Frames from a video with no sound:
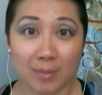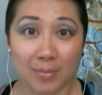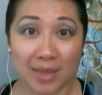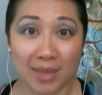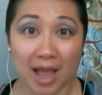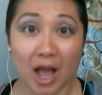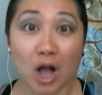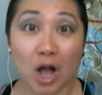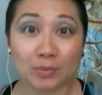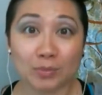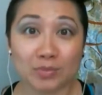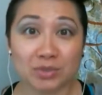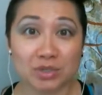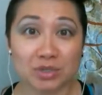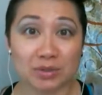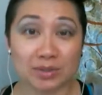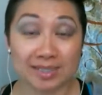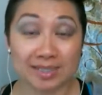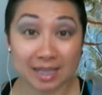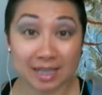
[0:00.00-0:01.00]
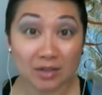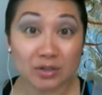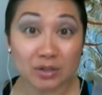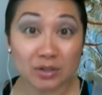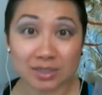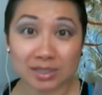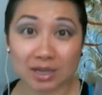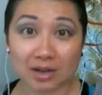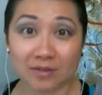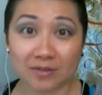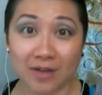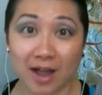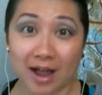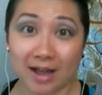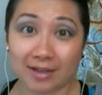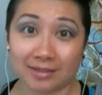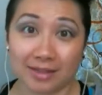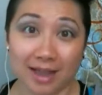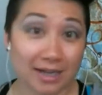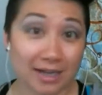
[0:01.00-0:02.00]
help to sell your stuff
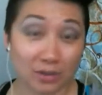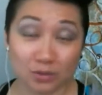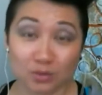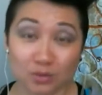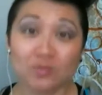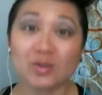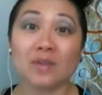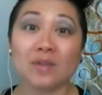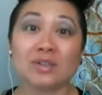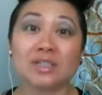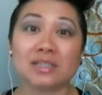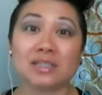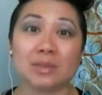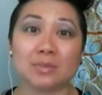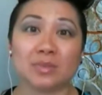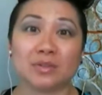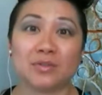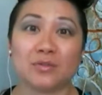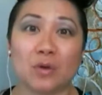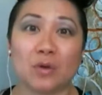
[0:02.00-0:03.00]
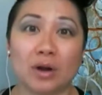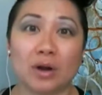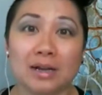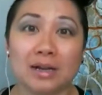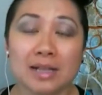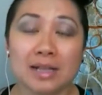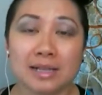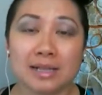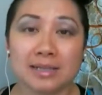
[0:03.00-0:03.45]
online and you've never done that before,